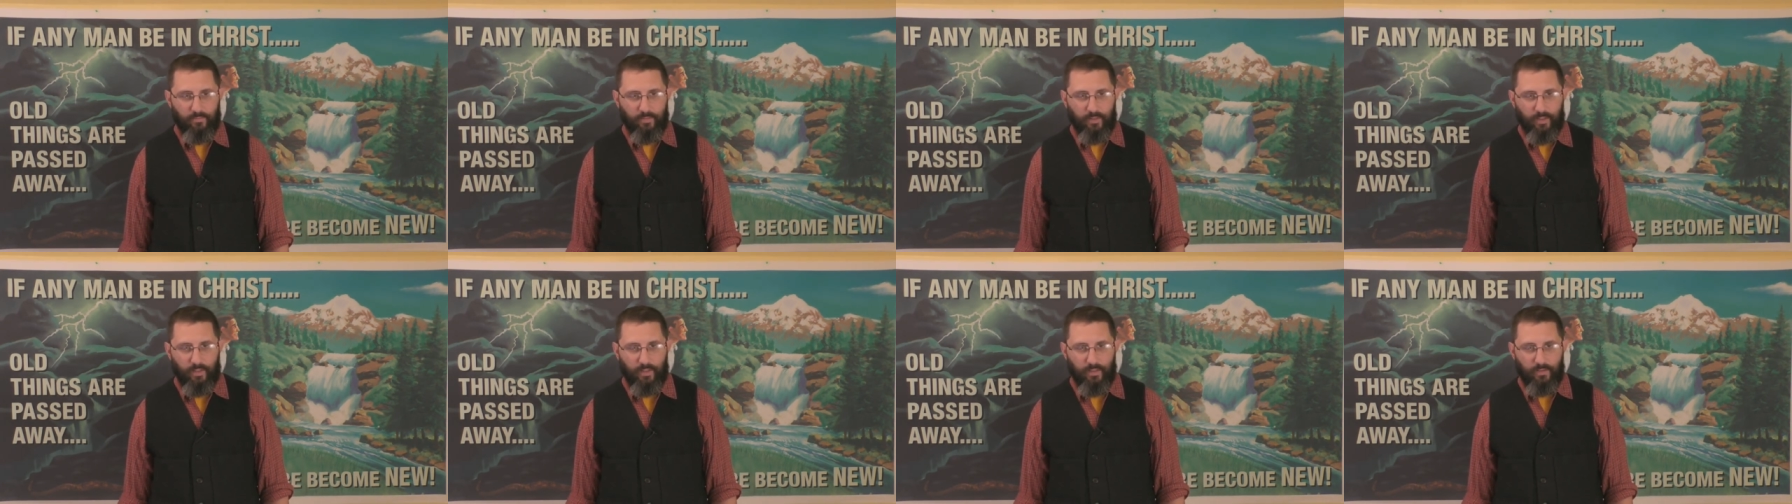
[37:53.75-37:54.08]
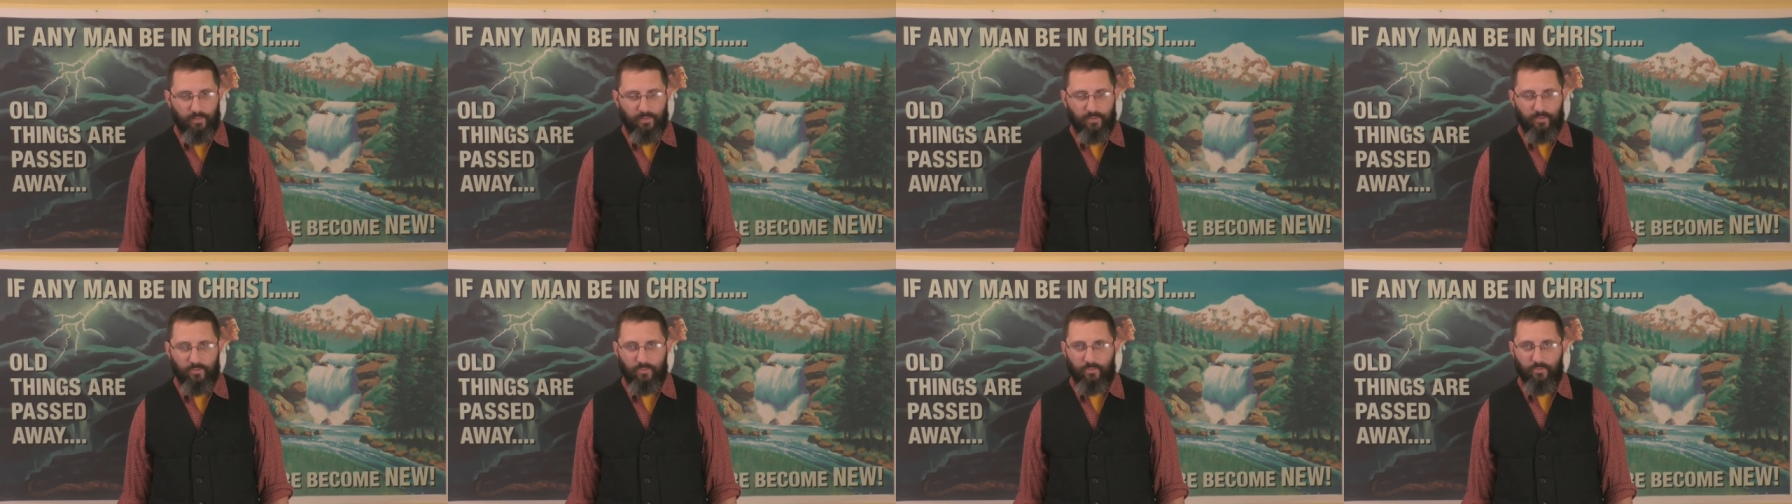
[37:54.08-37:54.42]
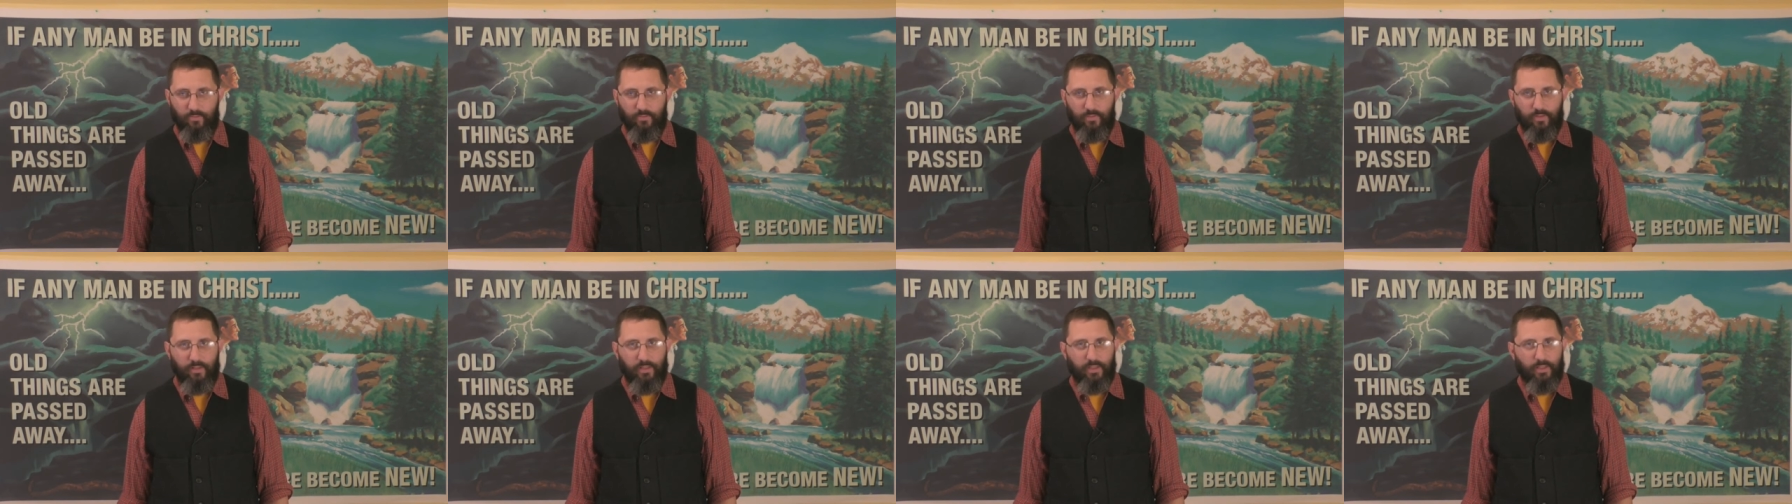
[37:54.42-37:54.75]
uh, just
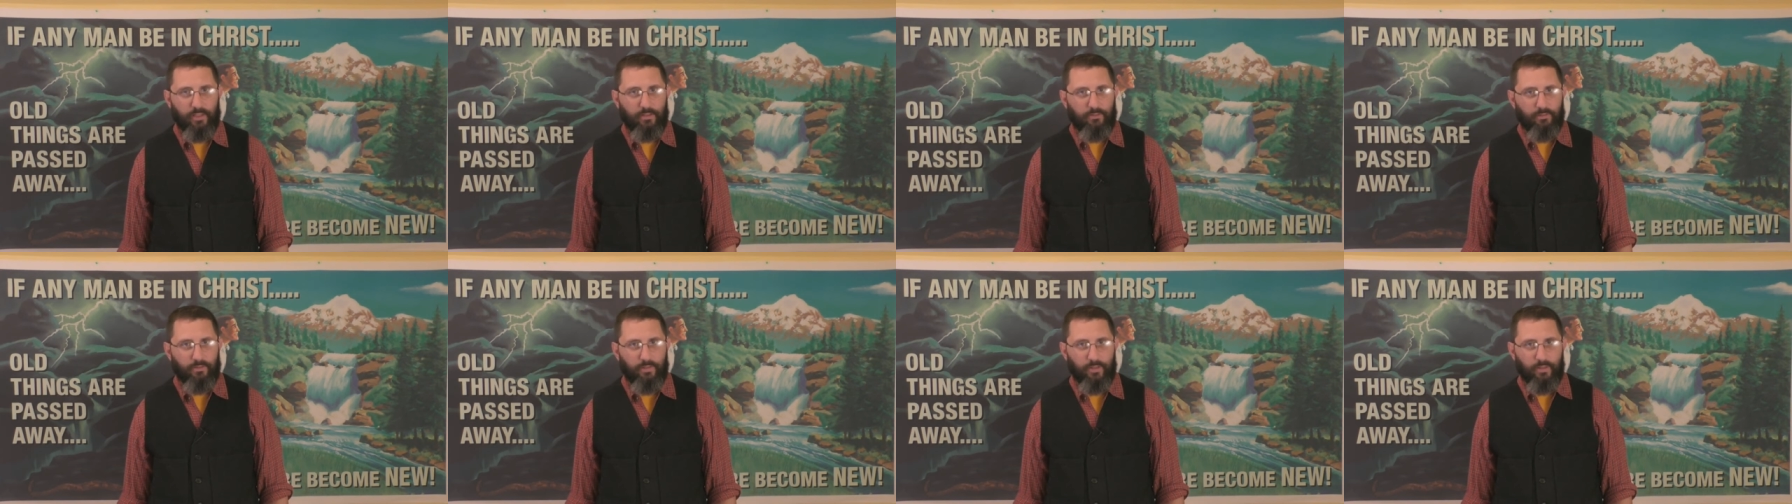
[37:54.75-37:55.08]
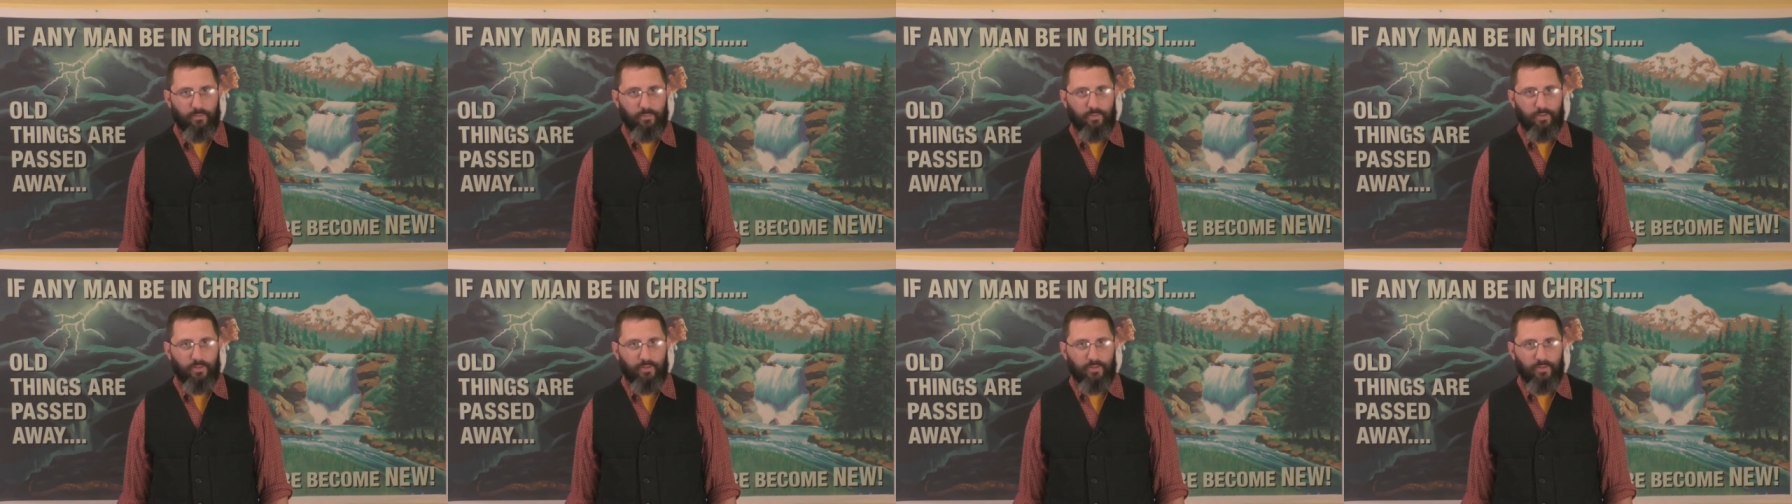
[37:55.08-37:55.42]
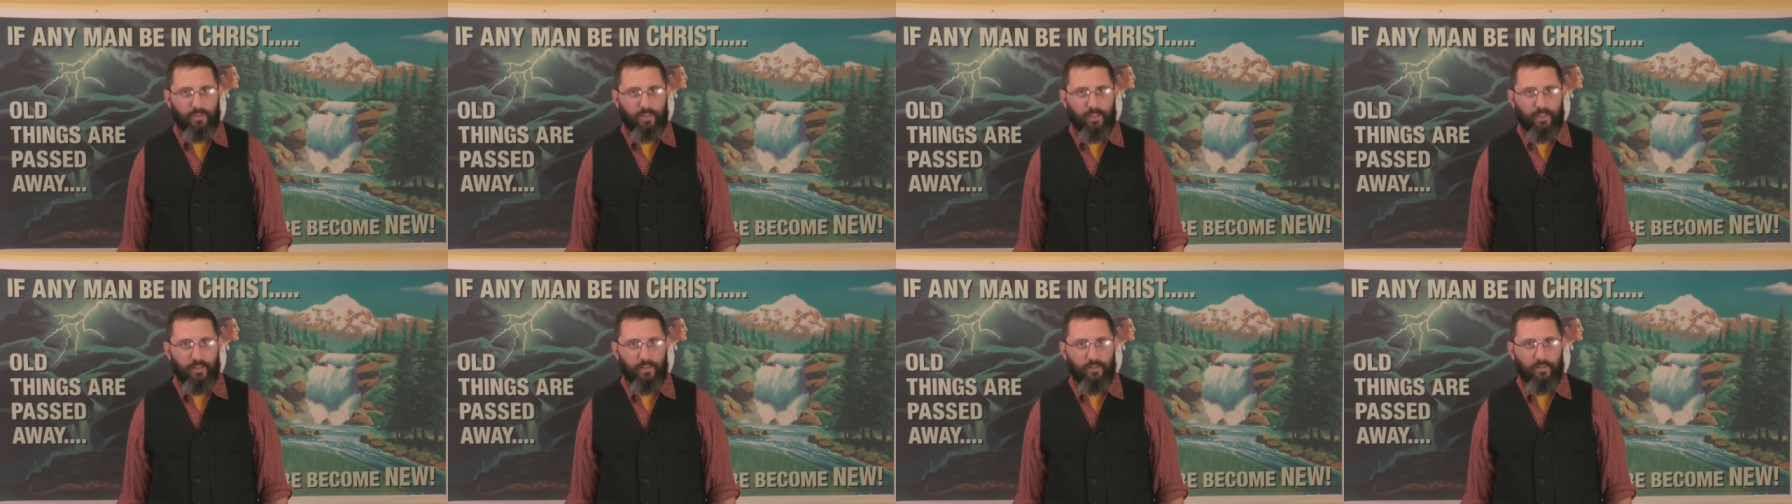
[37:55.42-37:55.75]
really really
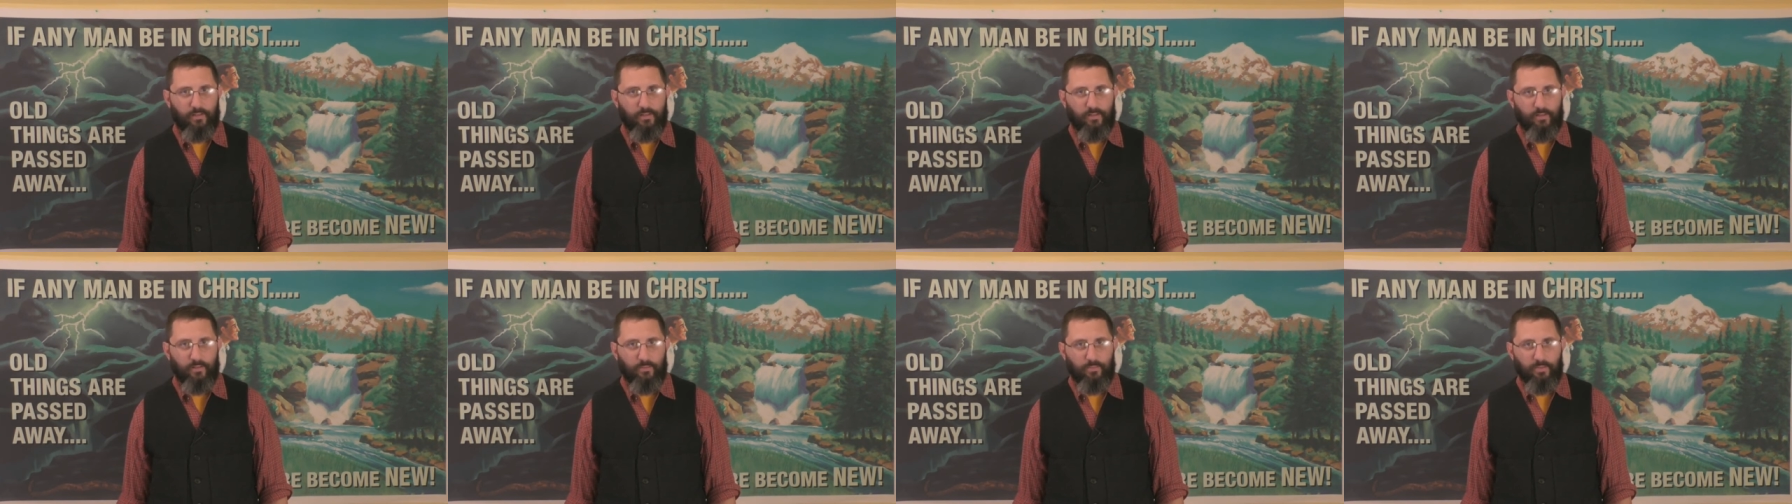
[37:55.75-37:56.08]
appreciate it.